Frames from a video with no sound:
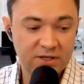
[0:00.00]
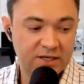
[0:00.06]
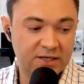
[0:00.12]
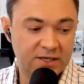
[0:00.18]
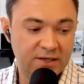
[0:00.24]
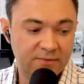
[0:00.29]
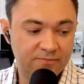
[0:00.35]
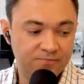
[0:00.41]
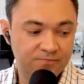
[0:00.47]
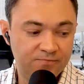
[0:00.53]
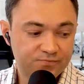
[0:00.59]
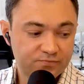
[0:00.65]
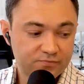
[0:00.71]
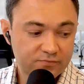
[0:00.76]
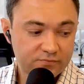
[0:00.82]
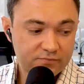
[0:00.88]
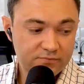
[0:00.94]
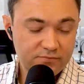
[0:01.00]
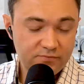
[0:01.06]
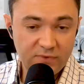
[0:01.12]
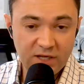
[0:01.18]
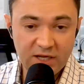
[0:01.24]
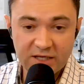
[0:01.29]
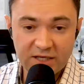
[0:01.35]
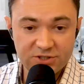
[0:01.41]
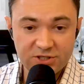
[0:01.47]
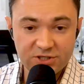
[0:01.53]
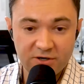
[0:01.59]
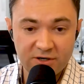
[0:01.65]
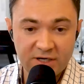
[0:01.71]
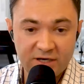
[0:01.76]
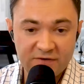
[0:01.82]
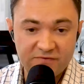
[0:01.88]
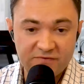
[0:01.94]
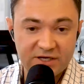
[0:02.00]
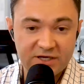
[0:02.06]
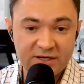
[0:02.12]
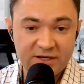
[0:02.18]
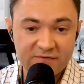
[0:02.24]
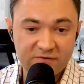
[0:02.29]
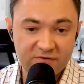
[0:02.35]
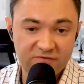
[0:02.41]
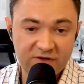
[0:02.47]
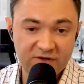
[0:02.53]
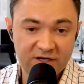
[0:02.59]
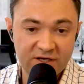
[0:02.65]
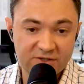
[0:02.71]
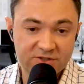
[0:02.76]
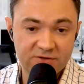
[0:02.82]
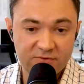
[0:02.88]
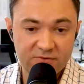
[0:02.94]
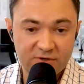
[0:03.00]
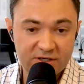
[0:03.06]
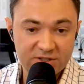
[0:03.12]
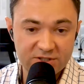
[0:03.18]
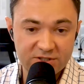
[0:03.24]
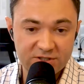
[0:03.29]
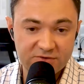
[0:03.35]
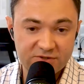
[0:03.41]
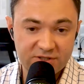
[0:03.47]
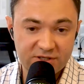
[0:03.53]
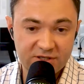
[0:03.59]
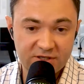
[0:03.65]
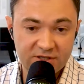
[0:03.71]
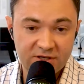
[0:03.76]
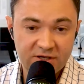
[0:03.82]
And sure enough, like it never fails, there were issues in